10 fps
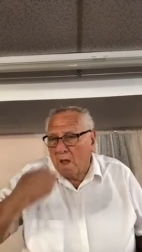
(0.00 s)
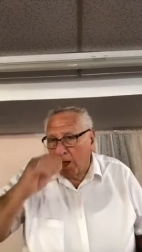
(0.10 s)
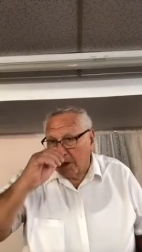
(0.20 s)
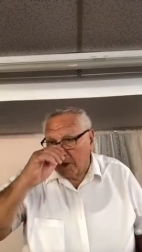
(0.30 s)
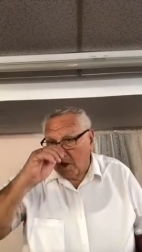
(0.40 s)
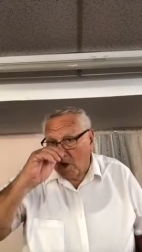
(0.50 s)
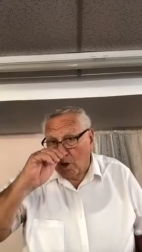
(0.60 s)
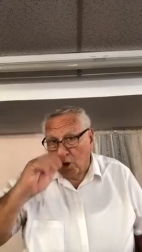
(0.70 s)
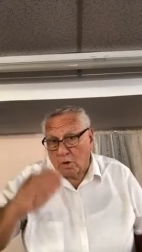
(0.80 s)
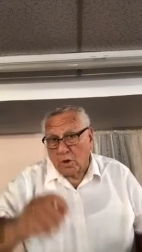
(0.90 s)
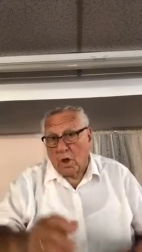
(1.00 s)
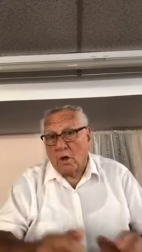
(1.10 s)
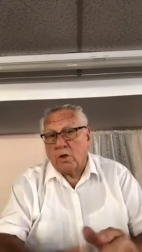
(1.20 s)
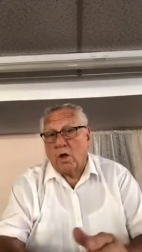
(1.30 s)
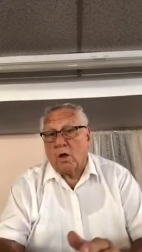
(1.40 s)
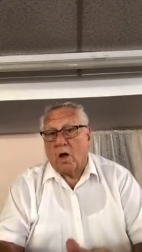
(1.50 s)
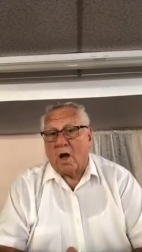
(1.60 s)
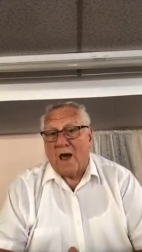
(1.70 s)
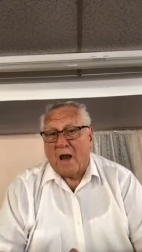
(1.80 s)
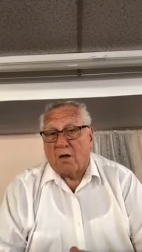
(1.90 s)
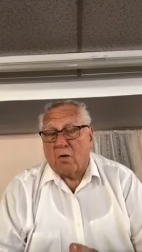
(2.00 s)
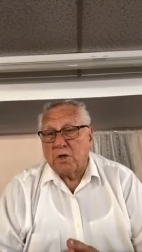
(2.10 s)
And the, you, you know, you know, a lot of